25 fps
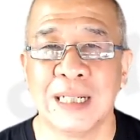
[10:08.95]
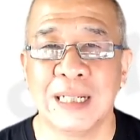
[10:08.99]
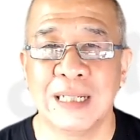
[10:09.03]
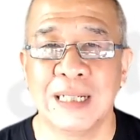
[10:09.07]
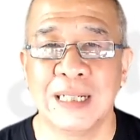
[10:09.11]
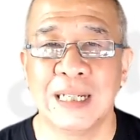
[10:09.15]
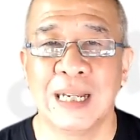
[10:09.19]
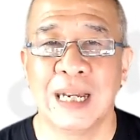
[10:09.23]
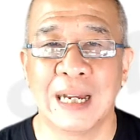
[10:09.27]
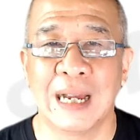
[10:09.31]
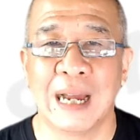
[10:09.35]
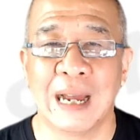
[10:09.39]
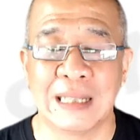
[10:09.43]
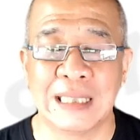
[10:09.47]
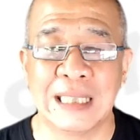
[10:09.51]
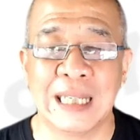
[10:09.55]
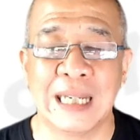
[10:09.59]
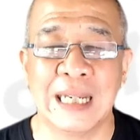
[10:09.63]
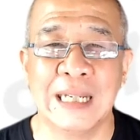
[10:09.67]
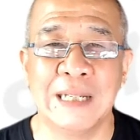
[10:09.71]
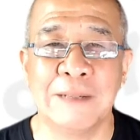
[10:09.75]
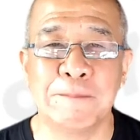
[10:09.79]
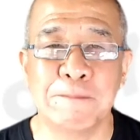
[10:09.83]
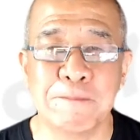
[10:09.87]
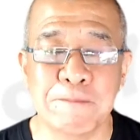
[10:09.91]
Yeah, I
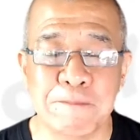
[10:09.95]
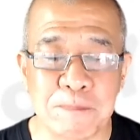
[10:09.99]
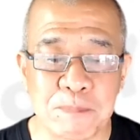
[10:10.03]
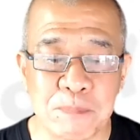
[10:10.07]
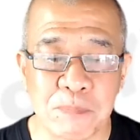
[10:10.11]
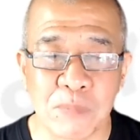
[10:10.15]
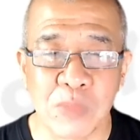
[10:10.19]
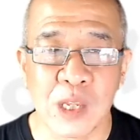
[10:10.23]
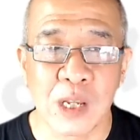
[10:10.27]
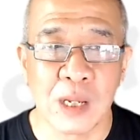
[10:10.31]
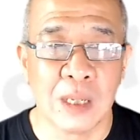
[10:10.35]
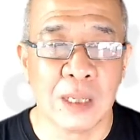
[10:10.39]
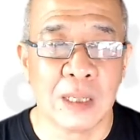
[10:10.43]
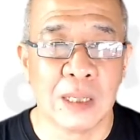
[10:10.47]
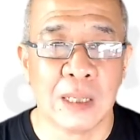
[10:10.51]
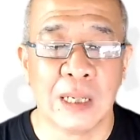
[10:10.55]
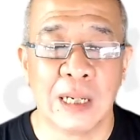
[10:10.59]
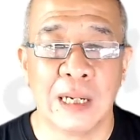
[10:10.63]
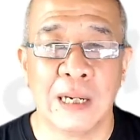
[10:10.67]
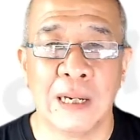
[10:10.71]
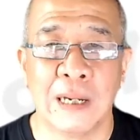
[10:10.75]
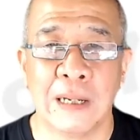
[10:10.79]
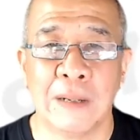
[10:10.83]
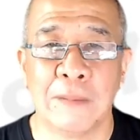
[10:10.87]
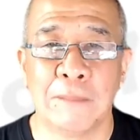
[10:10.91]
think
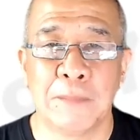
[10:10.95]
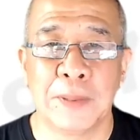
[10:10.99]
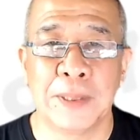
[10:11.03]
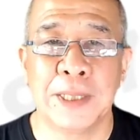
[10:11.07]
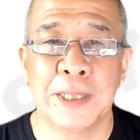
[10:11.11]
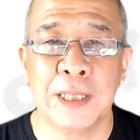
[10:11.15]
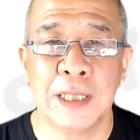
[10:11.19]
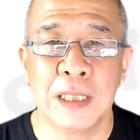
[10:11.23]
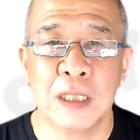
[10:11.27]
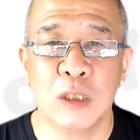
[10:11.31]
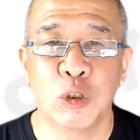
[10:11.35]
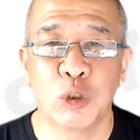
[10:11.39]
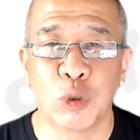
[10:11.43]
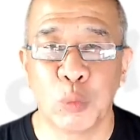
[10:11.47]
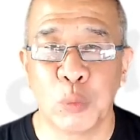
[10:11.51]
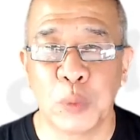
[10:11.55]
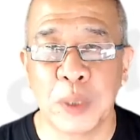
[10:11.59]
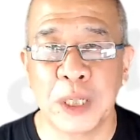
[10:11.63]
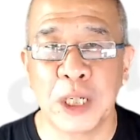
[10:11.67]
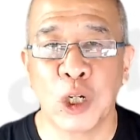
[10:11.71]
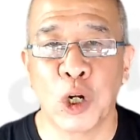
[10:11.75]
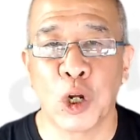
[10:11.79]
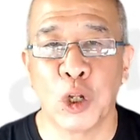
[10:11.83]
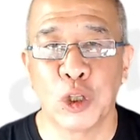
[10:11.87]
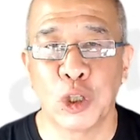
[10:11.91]
whether should
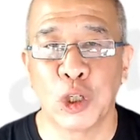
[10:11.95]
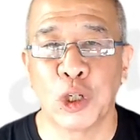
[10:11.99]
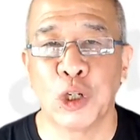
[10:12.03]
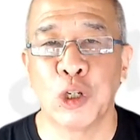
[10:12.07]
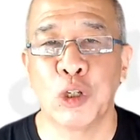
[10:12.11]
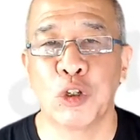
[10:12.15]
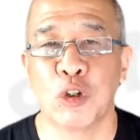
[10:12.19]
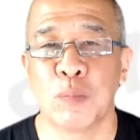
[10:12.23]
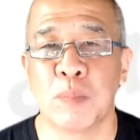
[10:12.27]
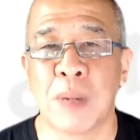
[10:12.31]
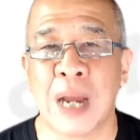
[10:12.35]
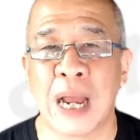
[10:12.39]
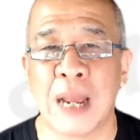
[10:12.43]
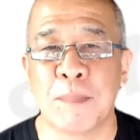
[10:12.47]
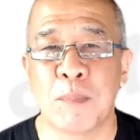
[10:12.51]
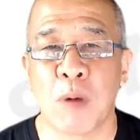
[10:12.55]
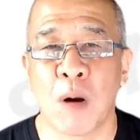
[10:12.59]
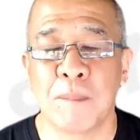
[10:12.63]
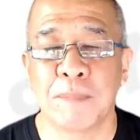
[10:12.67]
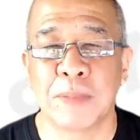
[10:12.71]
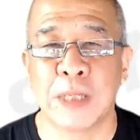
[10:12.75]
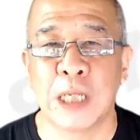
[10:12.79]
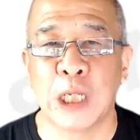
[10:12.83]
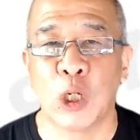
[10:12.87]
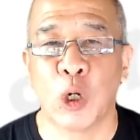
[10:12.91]
we continue to buy
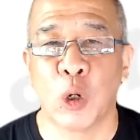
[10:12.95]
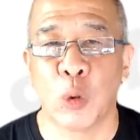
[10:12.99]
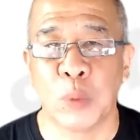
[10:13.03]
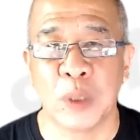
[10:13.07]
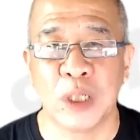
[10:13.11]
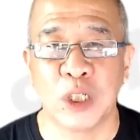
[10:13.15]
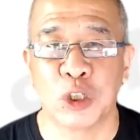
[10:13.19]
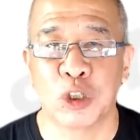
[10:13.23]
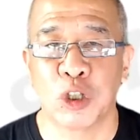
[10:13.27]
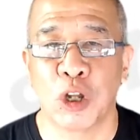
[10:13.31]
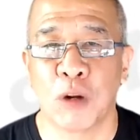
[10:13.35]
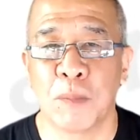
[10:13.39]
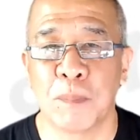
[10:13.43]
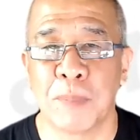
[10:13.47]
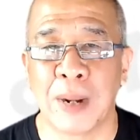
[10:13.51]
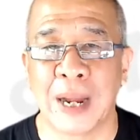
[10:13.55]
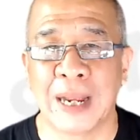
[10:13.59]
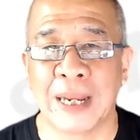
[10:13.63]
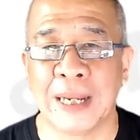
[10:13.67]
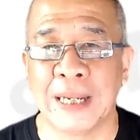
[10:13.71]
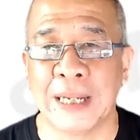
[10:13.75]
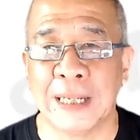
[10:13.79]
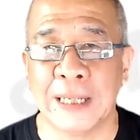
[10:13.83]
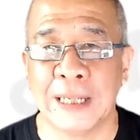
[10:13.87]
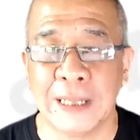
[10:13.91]
property or we stop
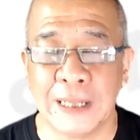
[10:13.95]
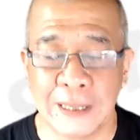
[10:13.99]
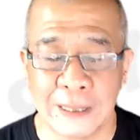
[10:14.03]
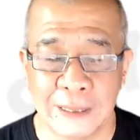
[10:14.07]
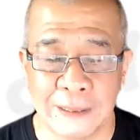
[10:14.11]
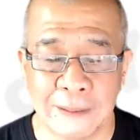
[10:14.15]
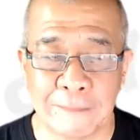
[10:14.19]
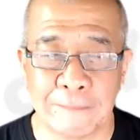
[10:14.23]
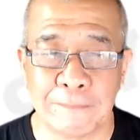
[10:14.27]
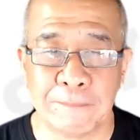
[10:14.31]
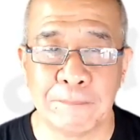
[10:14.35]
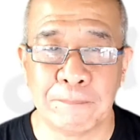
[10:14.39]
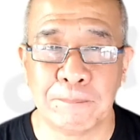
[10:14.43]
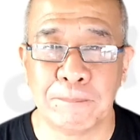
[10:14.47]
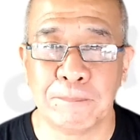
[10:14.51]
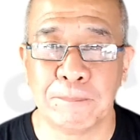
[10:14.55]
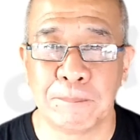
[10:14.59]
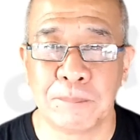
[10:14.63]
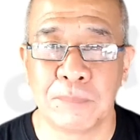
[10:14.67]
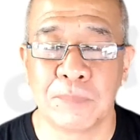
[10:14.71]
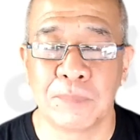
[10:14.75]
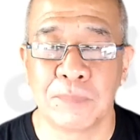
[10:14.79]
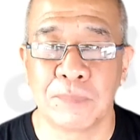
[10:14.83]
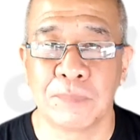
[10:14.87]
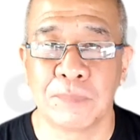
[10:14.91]
buying,
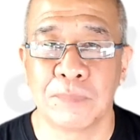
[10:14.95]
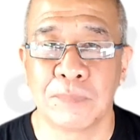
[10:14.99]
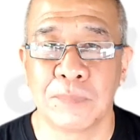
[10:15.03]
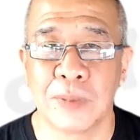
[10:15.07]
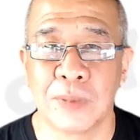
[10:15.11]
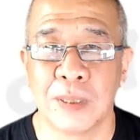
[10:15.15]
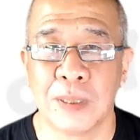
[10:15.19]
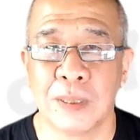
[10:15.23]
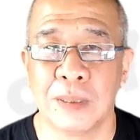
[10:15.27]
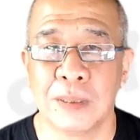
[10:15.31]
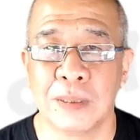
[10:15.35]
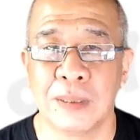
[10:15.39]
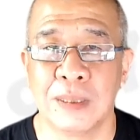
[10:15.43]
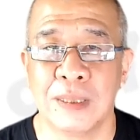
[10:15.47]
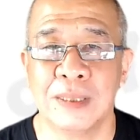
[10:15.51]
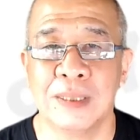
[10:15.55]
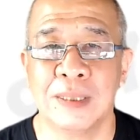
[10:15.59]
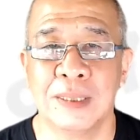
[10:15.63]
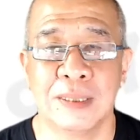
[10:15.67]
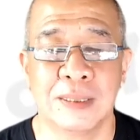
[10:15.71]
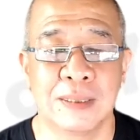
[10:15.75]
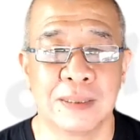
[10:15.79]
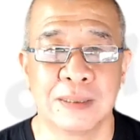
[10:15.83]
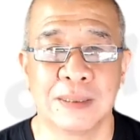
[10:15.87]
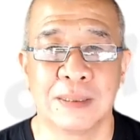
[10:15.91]
this
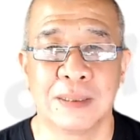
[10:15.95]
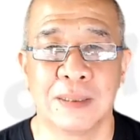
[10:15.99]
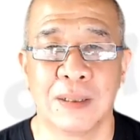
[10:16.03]
is